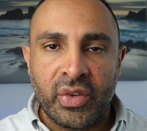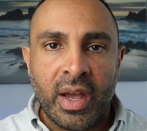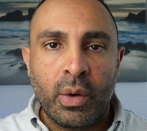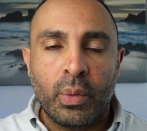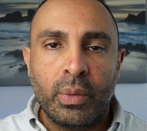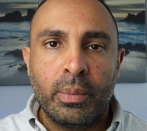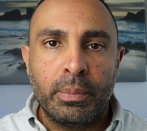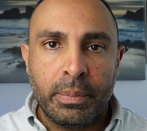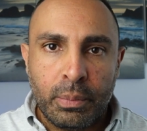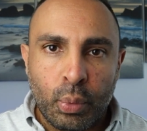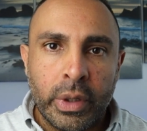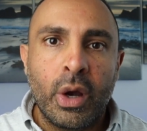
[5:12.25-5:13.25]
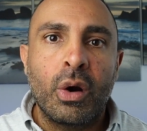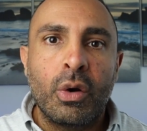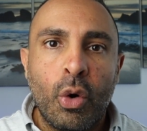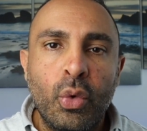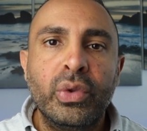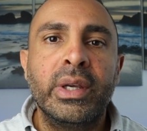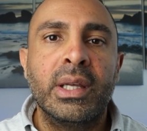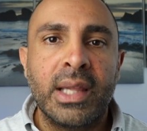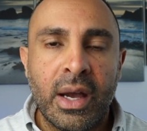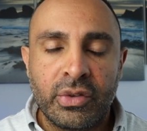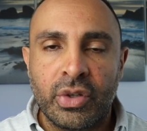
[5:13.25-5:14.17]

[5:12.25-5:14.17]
Now we are only allowed